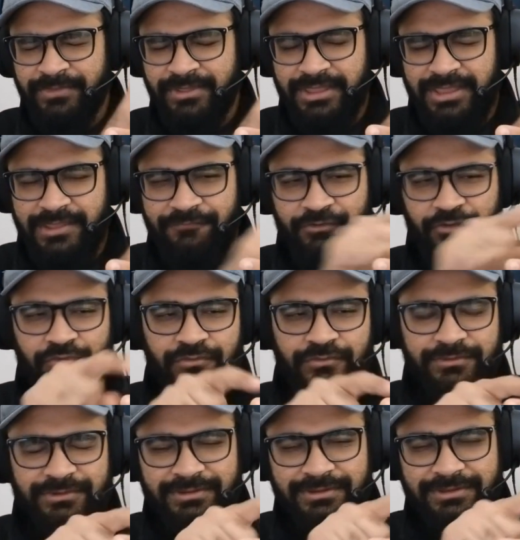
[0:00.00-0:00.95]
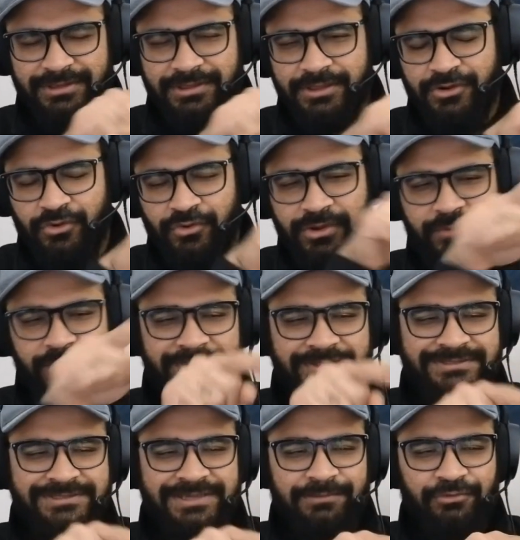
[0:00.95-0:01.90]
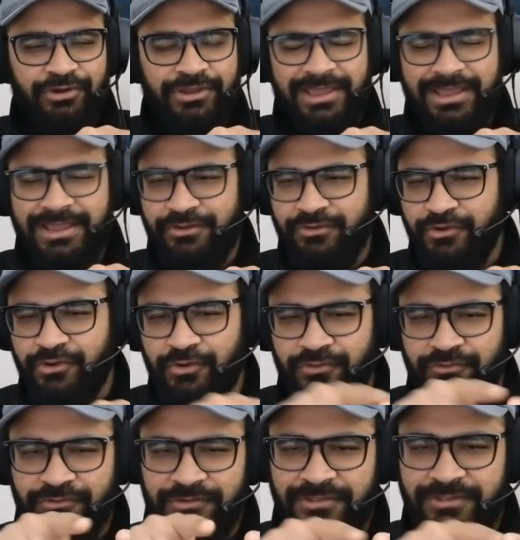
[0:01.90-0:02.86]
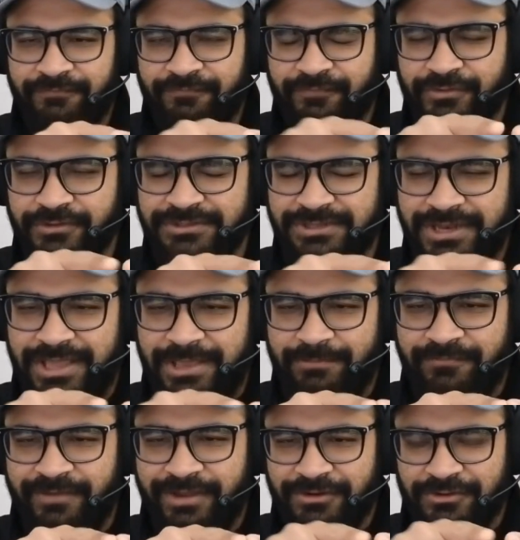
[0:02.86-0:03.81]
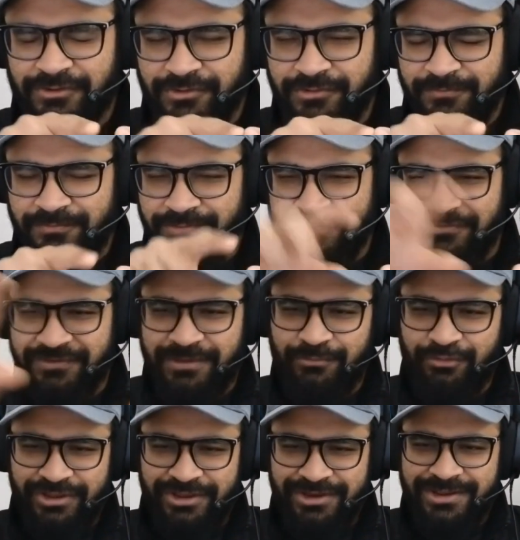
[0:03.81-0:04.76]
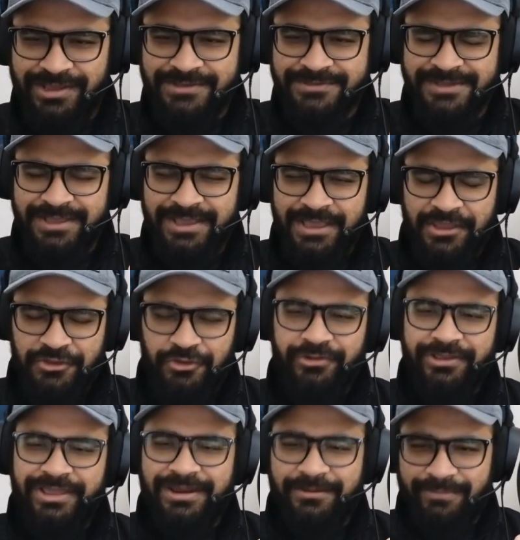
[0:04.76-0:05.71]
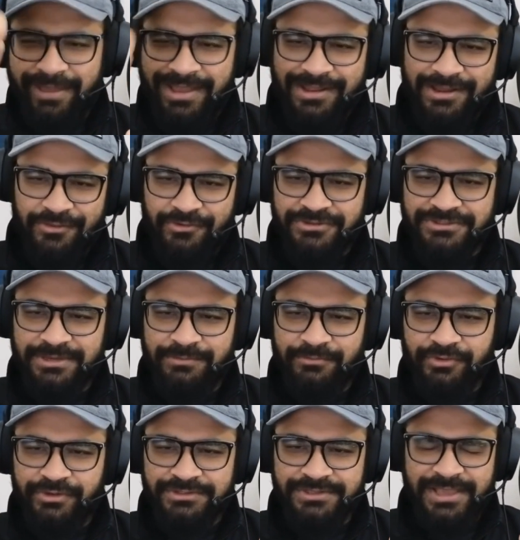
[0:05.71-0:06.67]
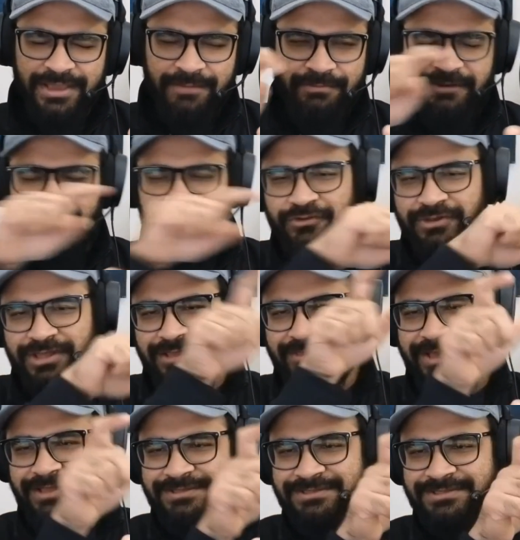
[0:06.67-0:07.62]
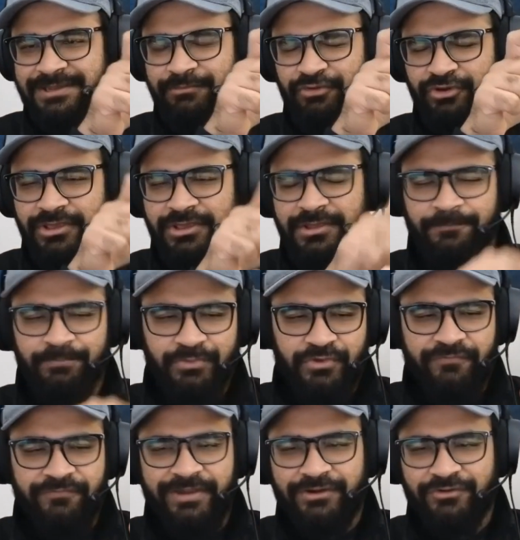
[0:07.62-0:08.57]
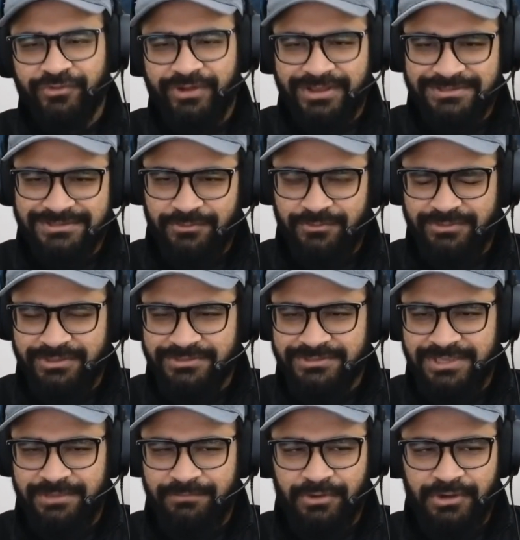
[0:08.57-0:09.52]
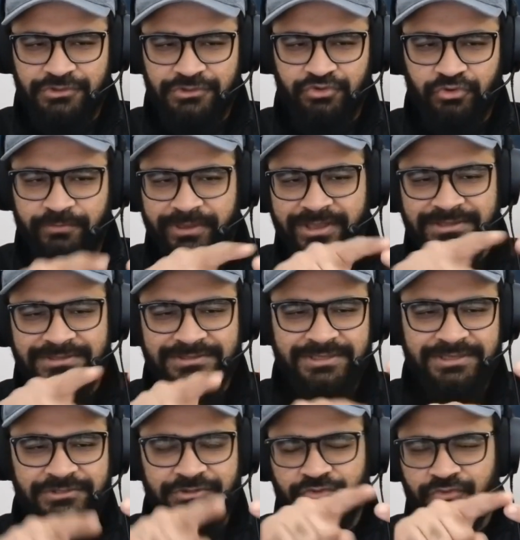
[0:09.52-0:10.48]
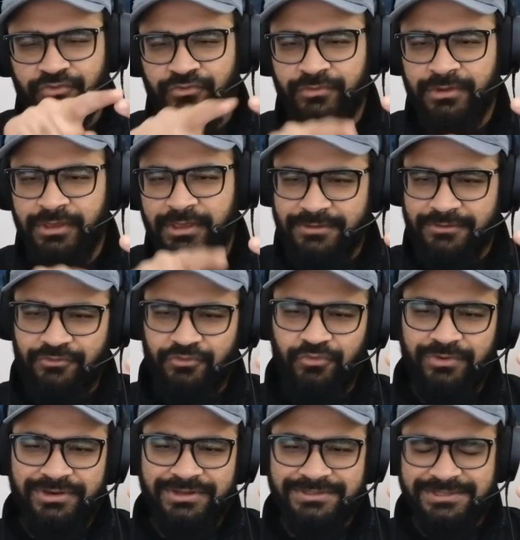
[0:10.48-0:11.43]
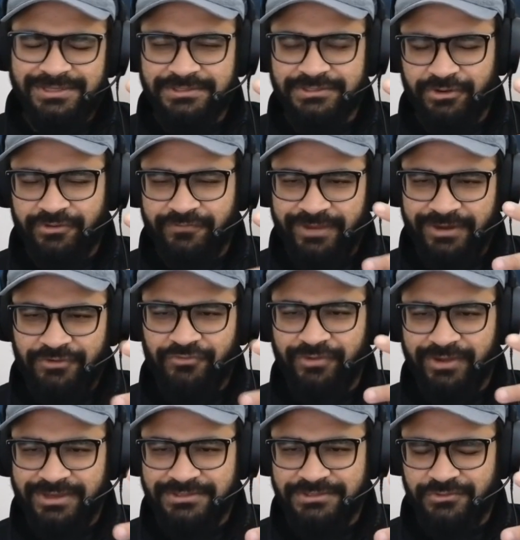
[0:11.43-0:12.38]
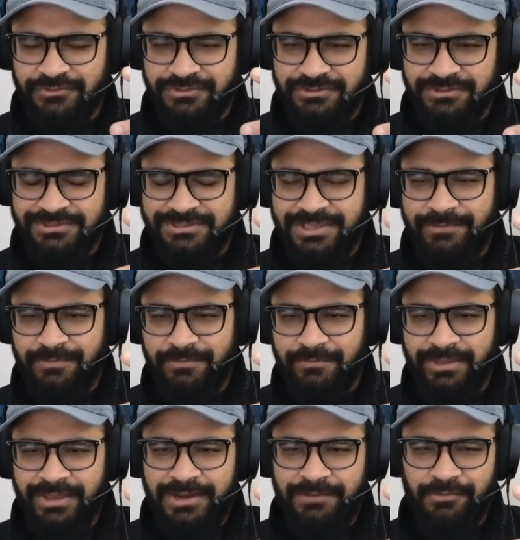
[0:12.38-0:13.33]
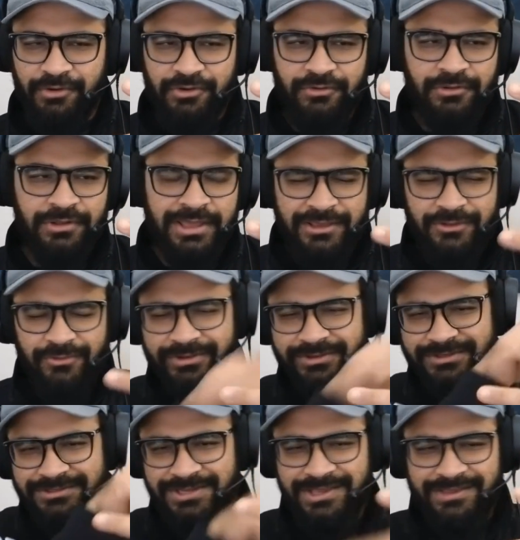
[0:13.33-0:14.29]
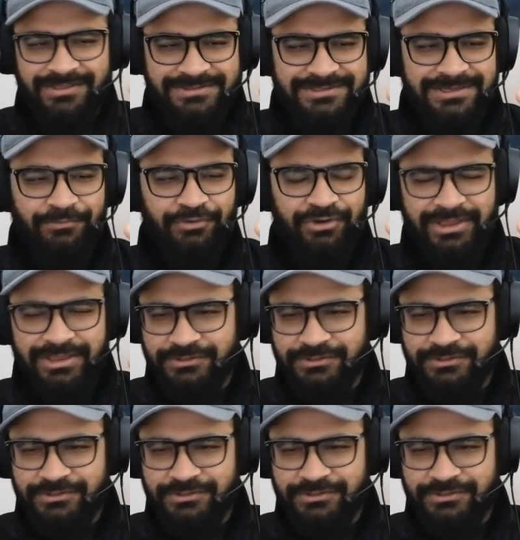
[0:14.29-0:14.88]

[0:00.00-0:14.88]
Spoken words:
If you go in with the summary and you go to the first named vector, the summary index, you'll get back other summaries. But if you take that summary, you vectorize it with the same module, because these two indices are vectorized using the same embedding model, you can just take the summary and